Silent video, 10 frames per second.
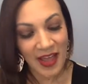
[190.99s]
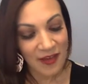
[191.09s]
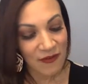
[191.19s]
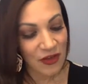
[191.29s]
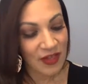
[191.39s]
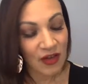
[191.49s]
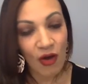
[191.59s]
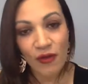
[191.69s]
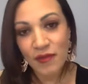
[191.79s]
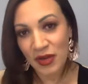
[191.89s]
I feel like
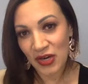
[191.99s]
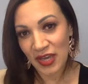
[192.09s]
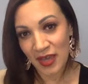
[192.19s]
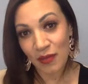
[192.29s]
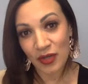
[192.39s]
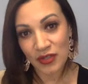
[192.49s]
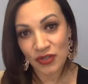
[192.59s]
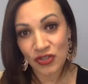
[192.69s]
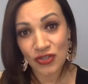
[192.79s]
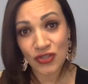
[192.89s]
all the Mary Kay books are
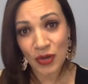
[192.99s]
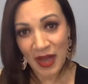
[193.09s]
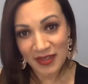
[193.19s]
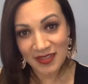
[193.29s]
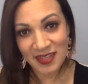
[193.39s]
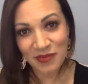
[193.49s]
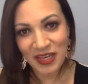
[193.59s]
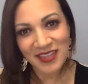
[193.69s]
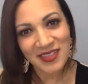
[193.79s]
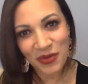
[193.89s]
just so excellent
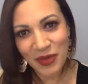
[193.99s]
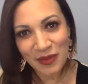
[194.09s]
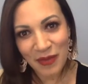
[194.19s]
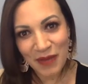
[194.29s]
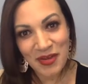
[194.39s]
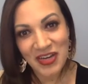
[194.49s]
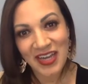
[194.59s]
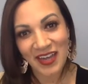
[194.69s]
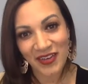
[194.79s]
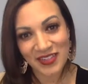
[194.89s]
because they're written by Mary
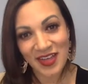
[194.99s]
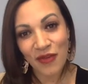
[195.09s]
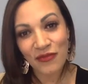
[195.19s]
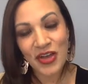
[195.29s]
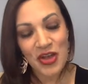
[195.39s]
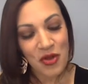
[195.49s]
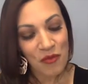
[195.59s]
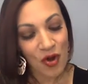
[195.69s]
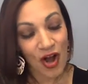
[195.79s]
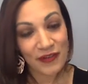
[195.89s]
Kay herself
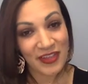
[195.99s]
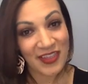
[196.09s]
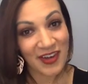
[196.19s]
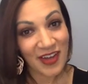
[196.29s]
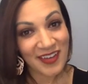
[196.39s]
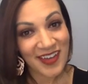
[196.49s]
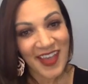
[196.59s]
more often than not.